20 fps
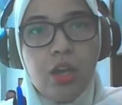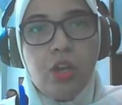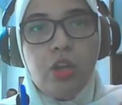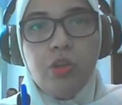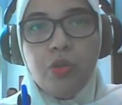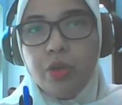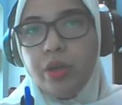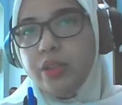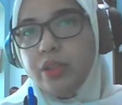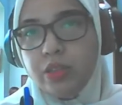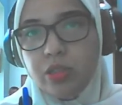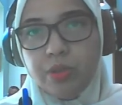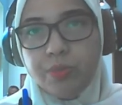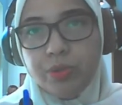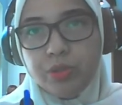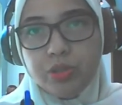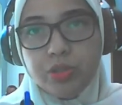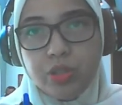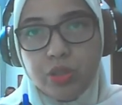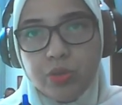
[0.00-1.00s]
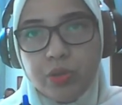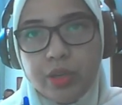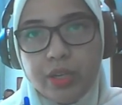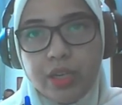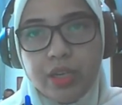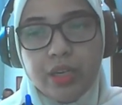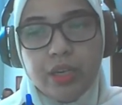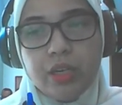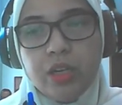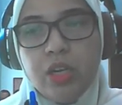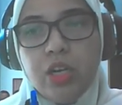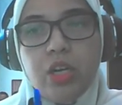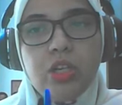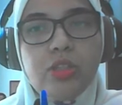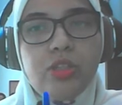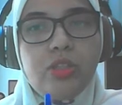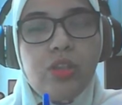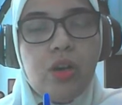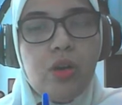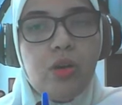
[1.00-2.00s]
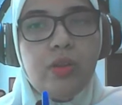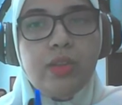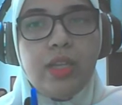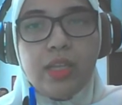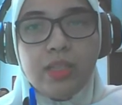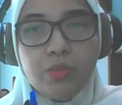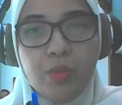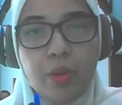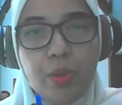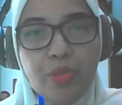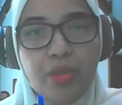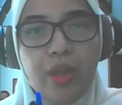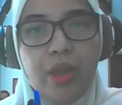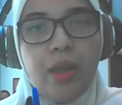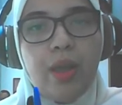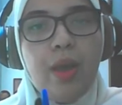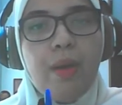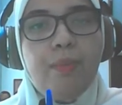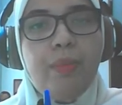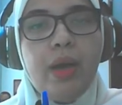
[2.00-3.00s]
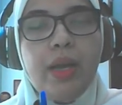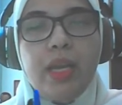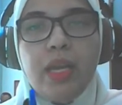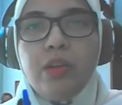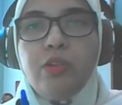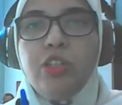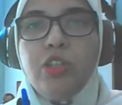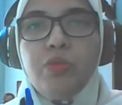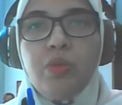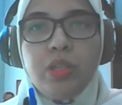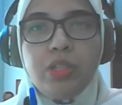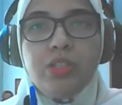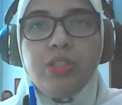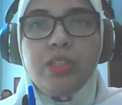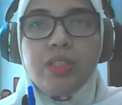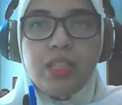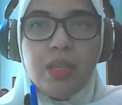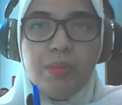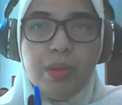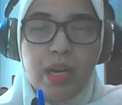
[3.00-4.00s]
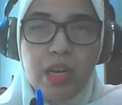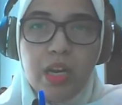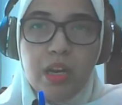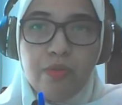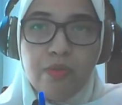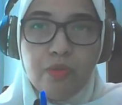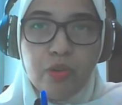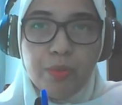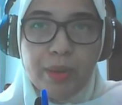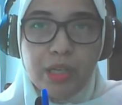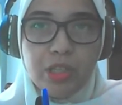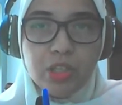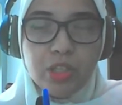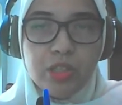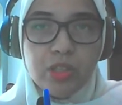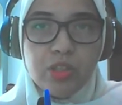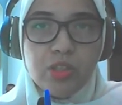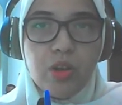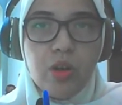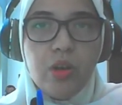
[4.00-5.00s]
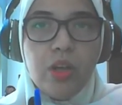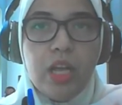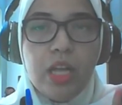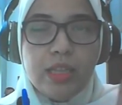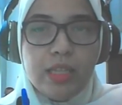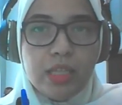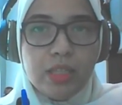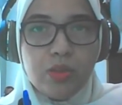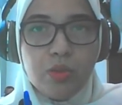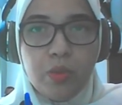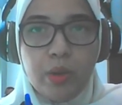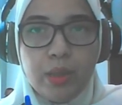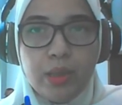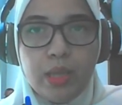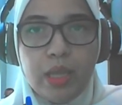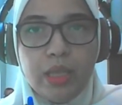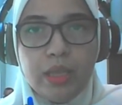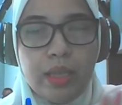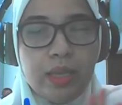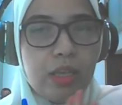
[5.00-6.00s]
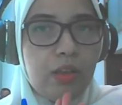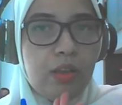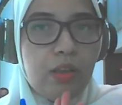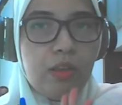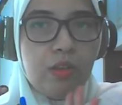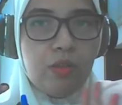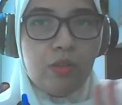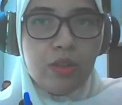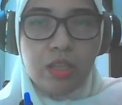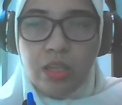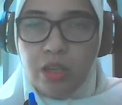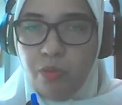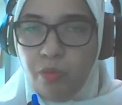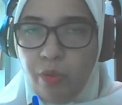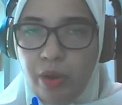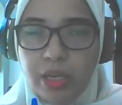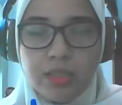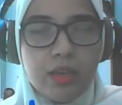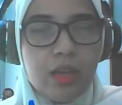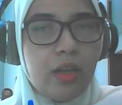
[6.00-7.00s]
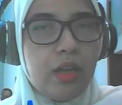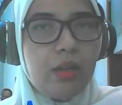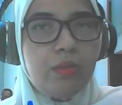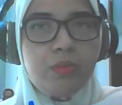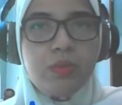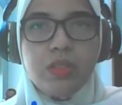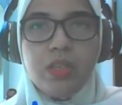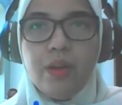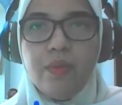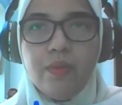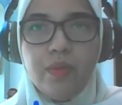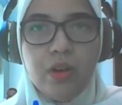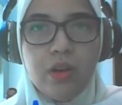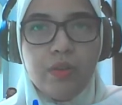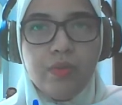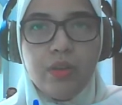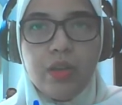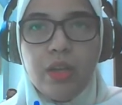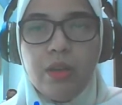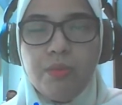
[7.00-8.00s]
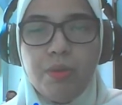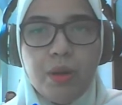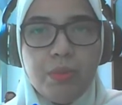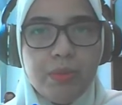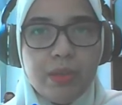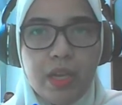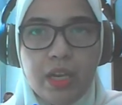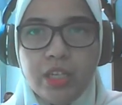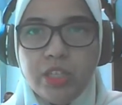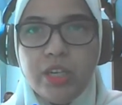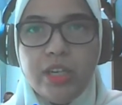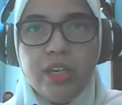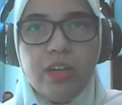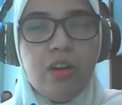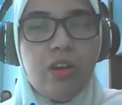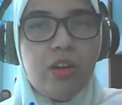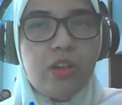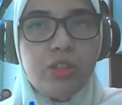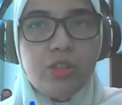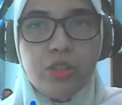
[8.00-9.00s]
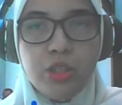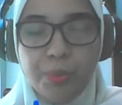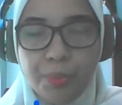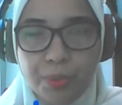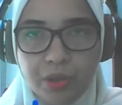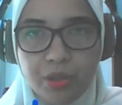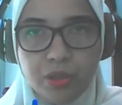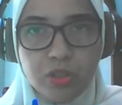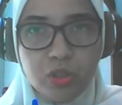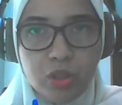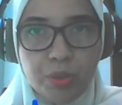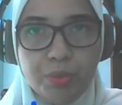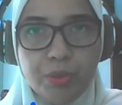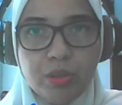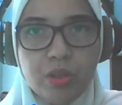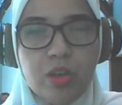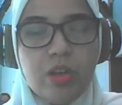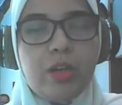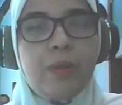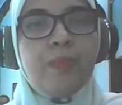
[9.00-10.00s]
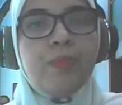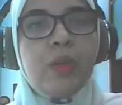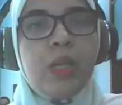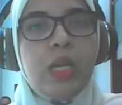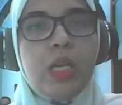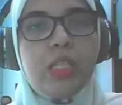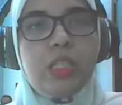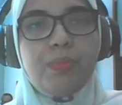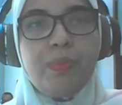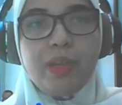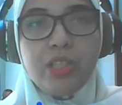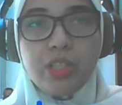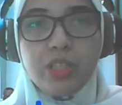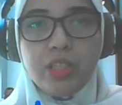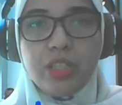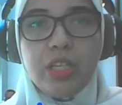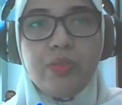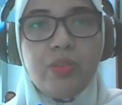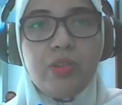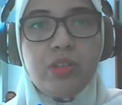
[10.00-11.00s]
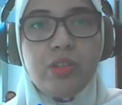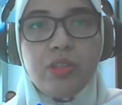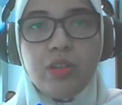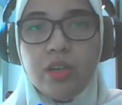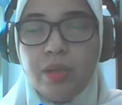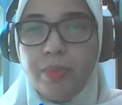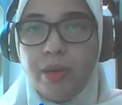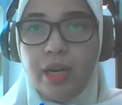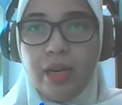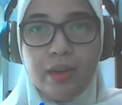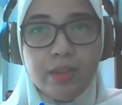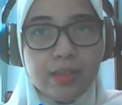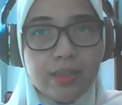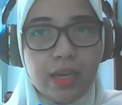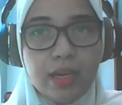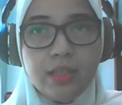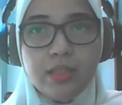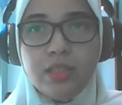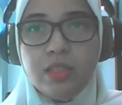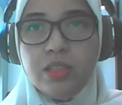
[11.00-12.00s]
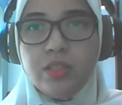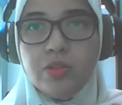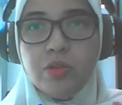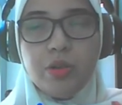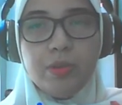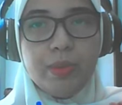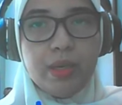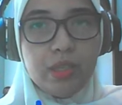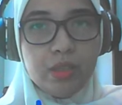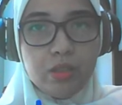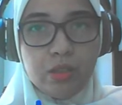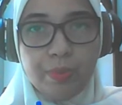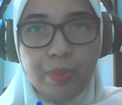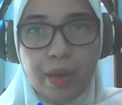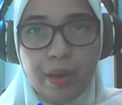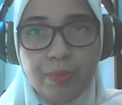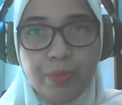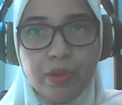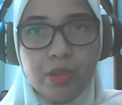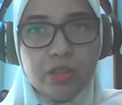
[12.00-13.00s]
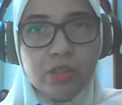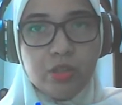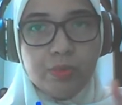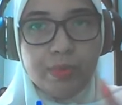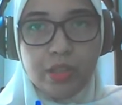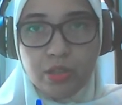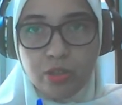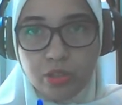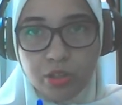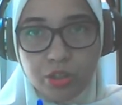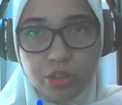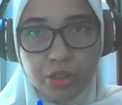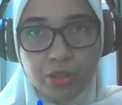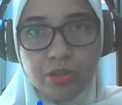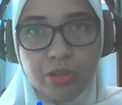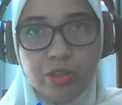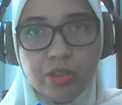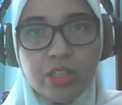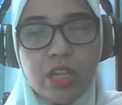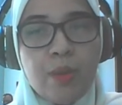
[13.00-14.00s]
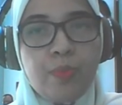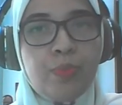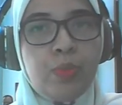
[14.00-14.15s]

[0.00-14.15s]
you can still post your work here. So that's one thing. But again, you want to disseminate information. So that's the one thing. Like the wait times involving publication are super, super long, especially if you're talking about health sciences or medical papers or medical journals,